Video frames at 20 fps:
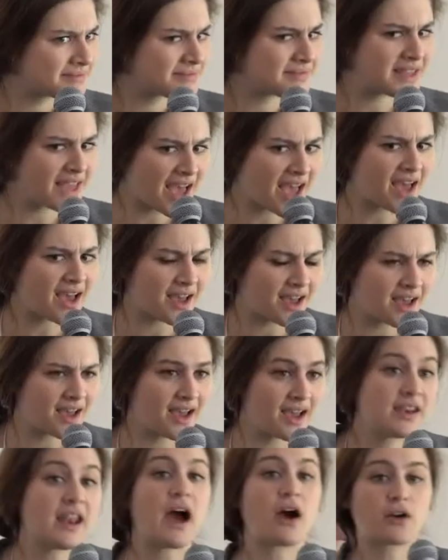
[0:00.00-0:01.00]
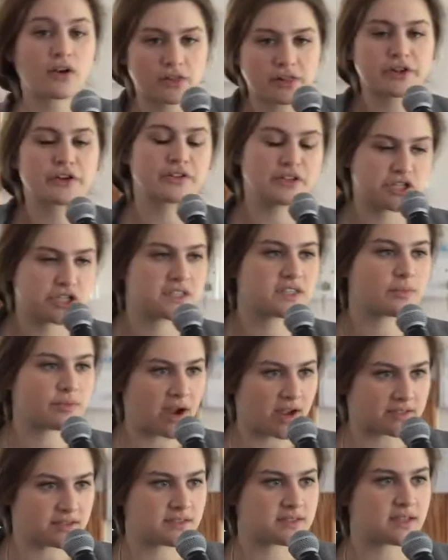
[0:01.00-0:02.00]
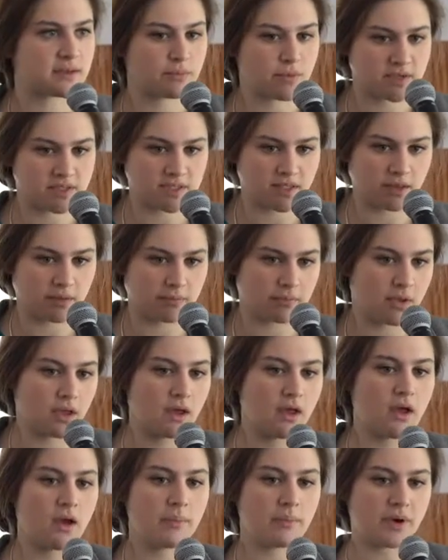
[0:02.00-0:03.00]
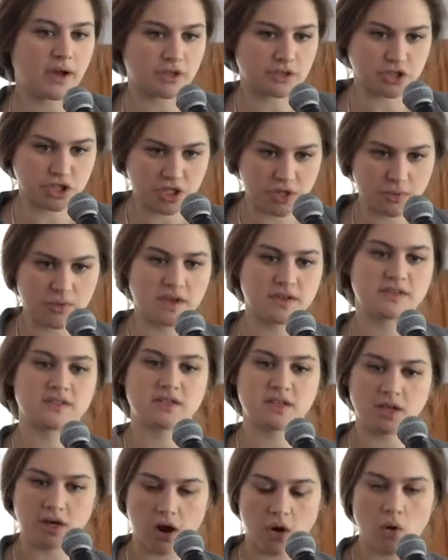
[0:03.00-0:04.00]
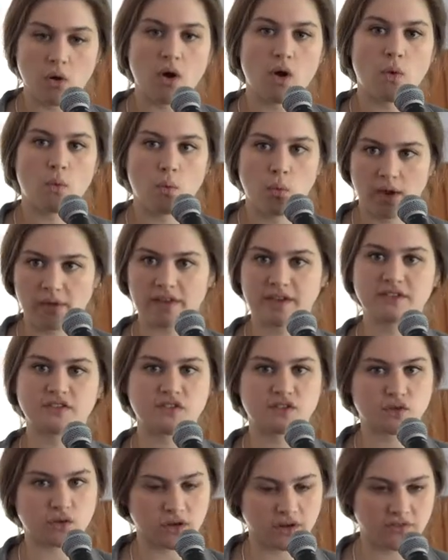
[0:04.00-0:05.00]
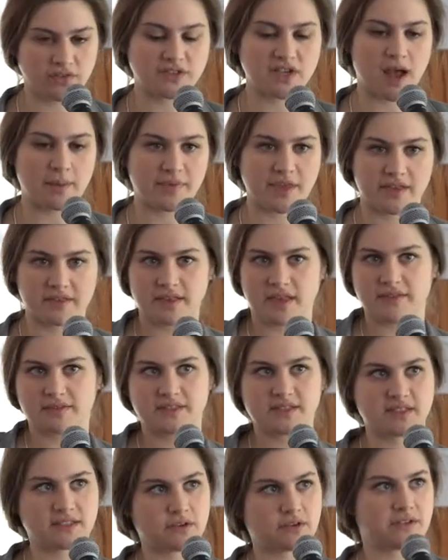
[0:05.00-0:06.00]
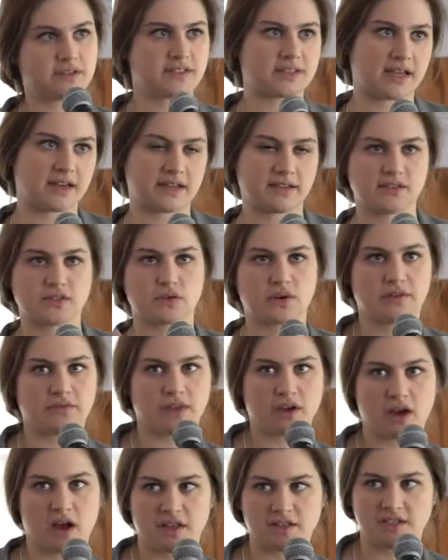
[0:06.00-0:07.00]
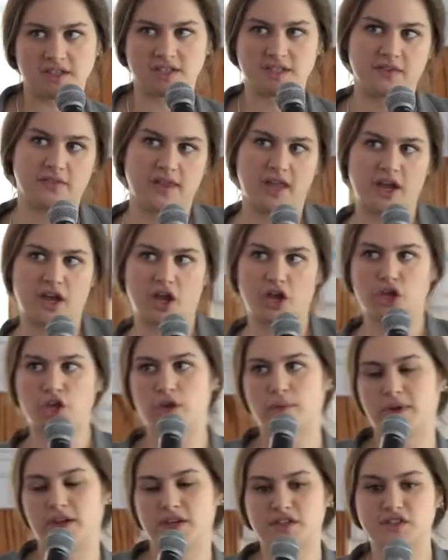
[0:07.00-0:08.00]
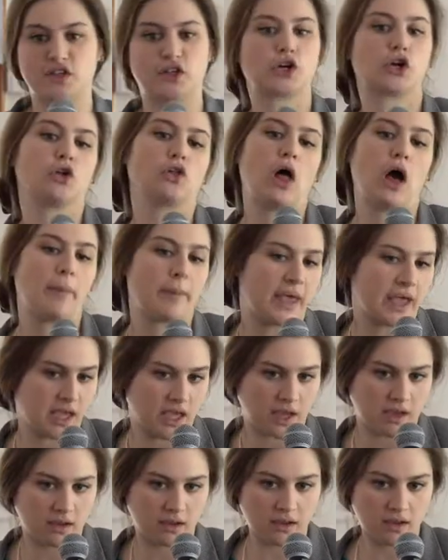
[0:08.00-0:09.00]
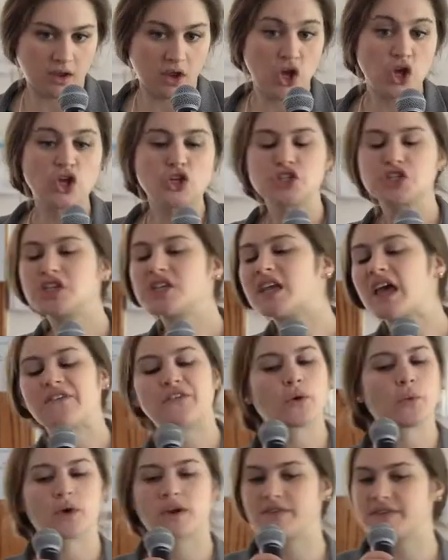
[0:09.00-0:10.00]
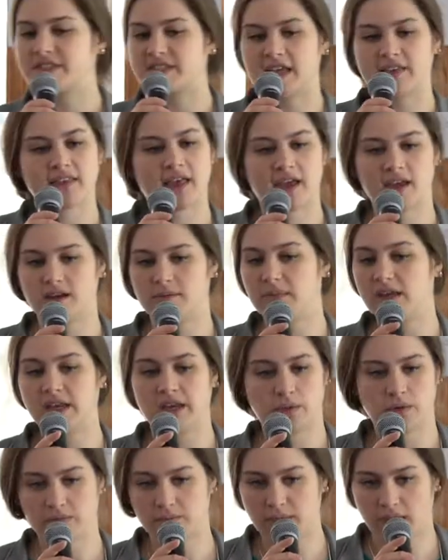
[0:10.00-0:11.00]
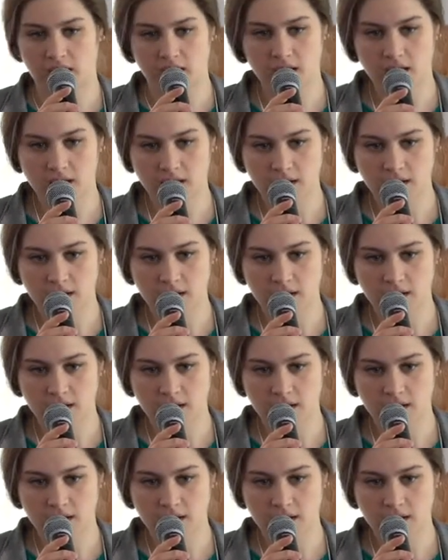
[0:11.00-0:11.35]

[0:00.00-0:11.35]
Yeah, now clearly she's a practicing Muslim, but she was, you know, willing to sort of adopt that and then said it sort of in the context of like a humanist in her lawmaking. She never would have said that in a meeting with me.